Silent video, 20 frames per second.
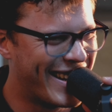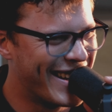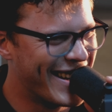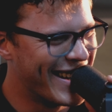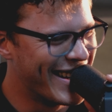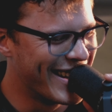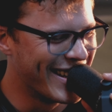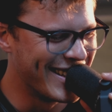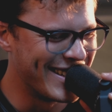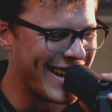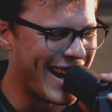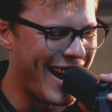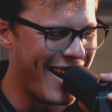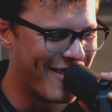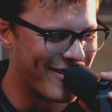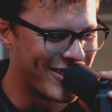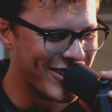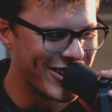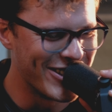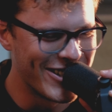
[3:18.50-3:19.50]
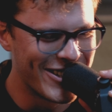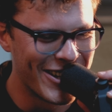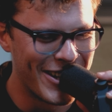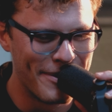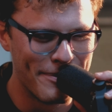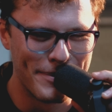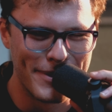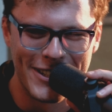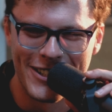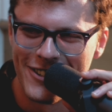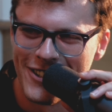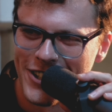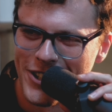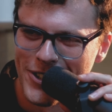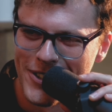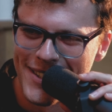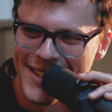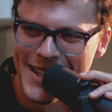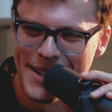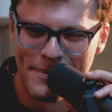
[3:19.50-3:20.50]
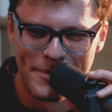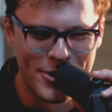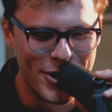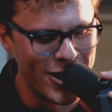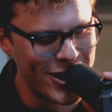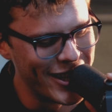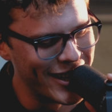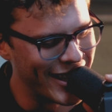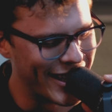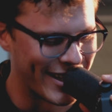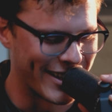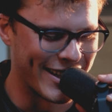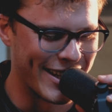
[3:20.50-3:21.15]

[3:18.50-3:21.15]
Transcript: Yeah. Damn, dude, you can't be doing your team dirty like